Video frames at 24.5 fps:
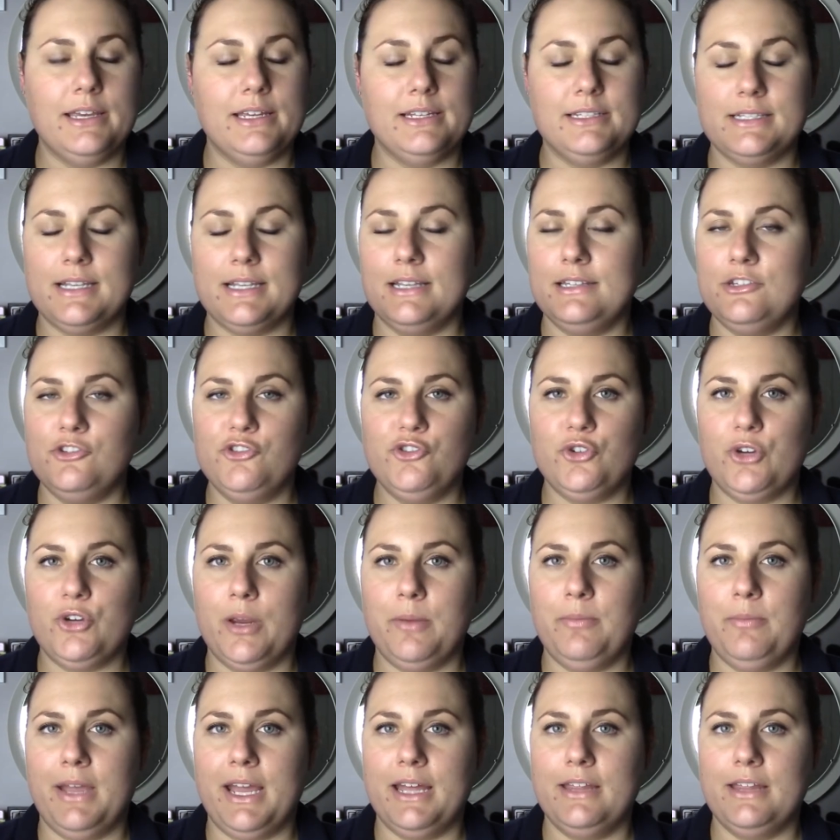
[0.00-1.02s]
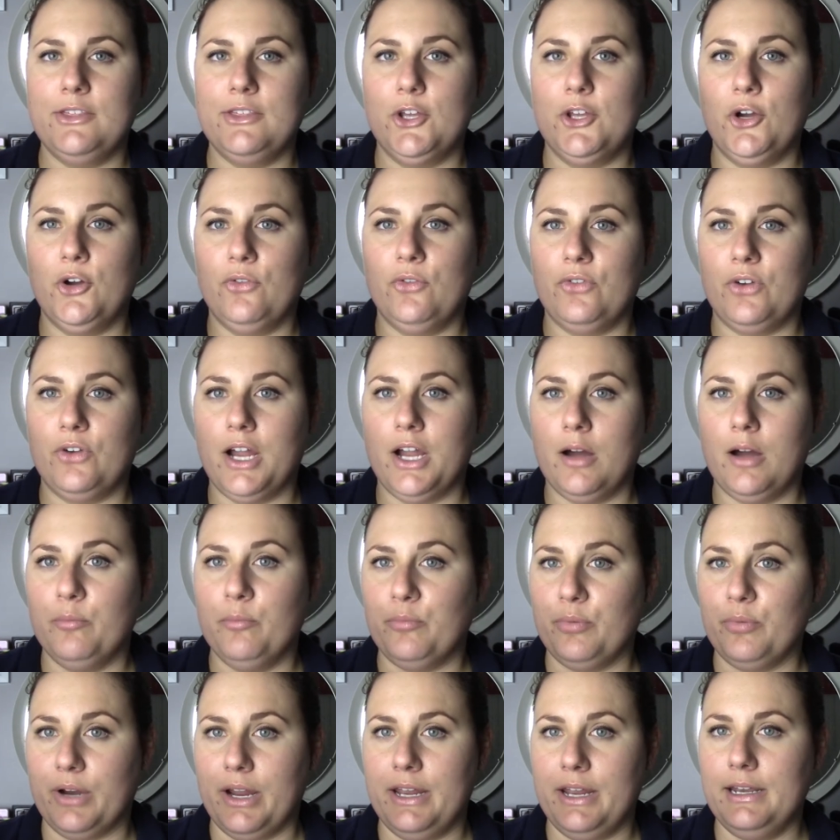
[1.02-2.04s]
It doesn't dry matte though for how
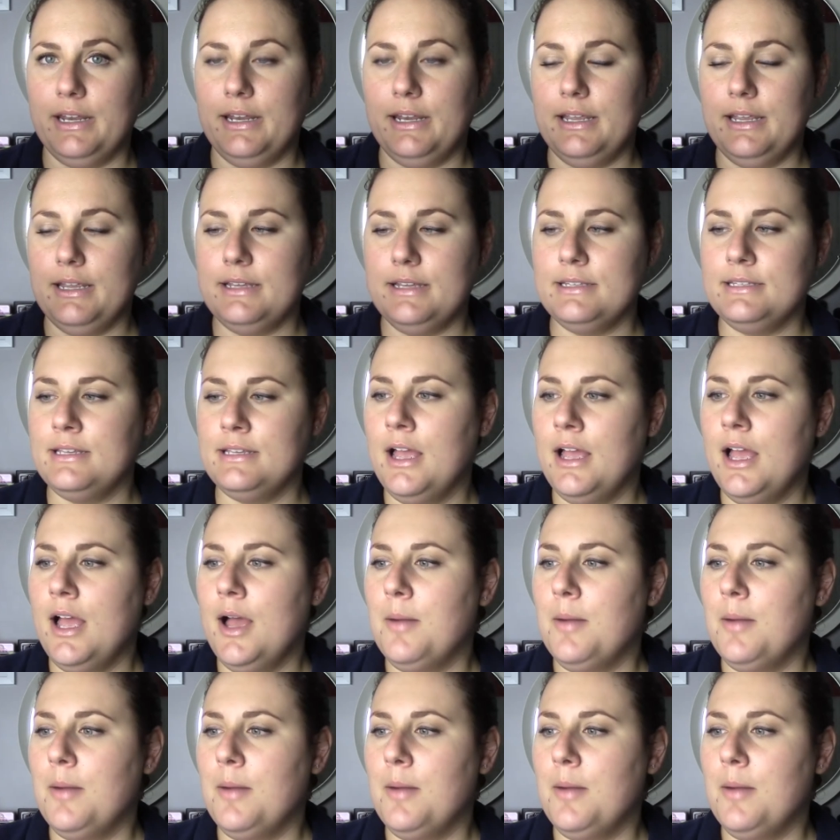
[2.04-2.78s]
bright it is,